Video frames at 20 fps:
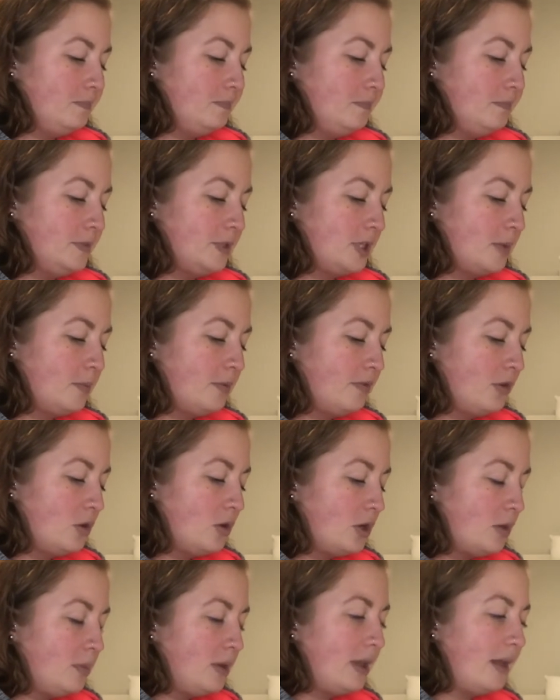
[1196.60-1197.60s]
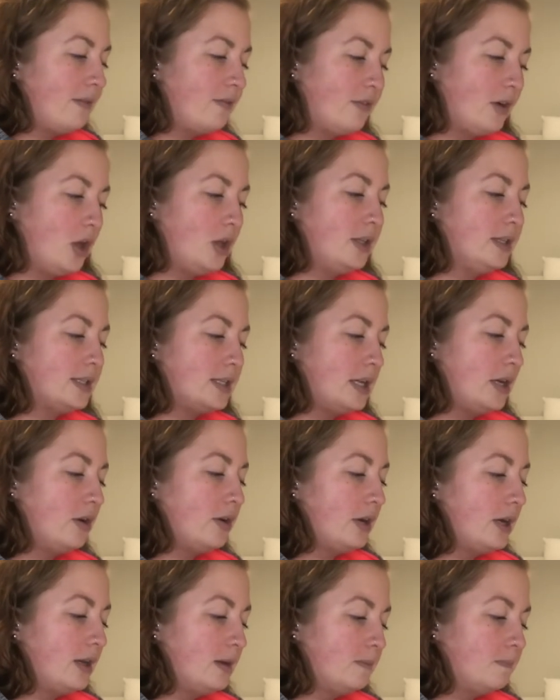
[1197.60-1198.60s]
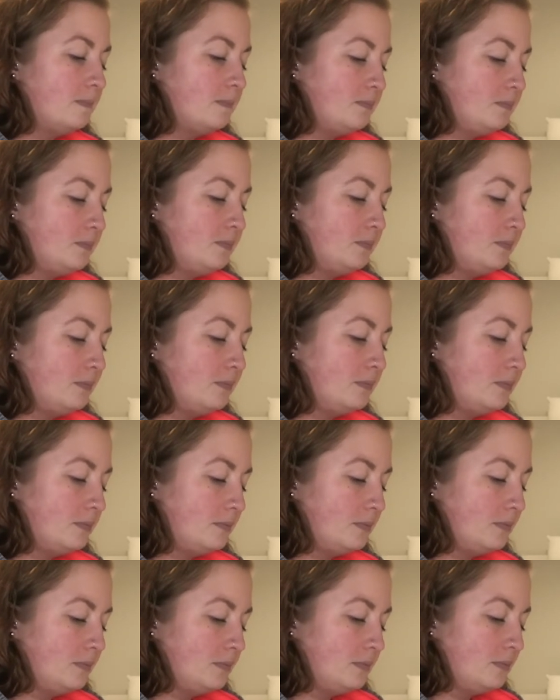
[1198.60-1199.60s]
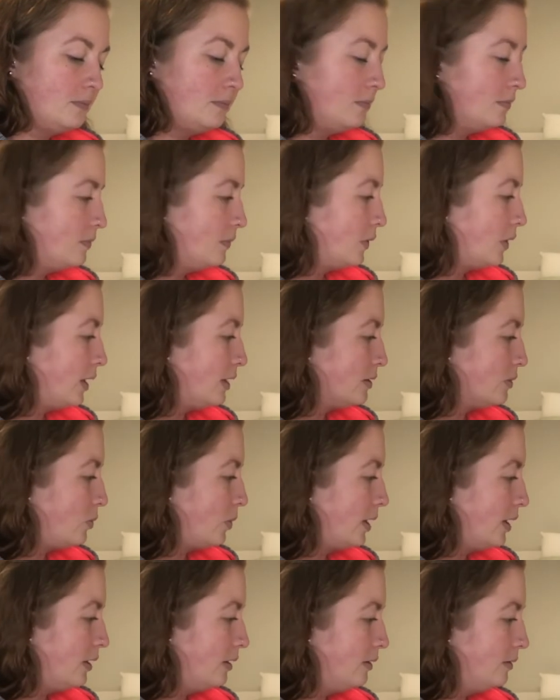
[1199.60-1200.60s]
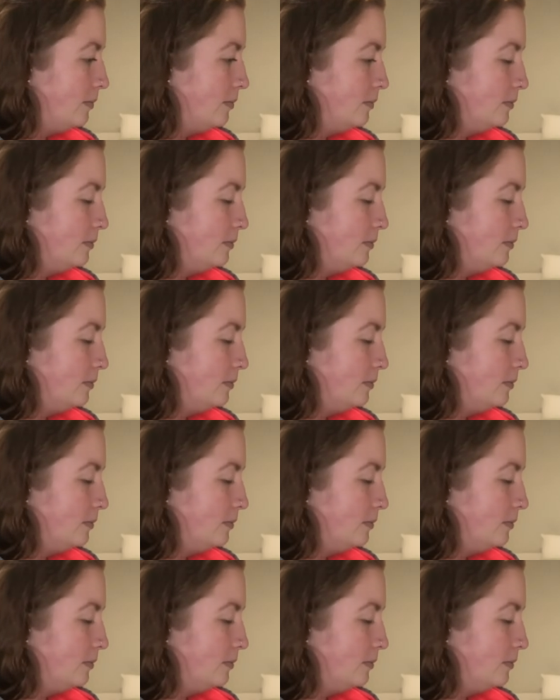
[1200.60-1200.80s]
Some of you could be like volunteering as well.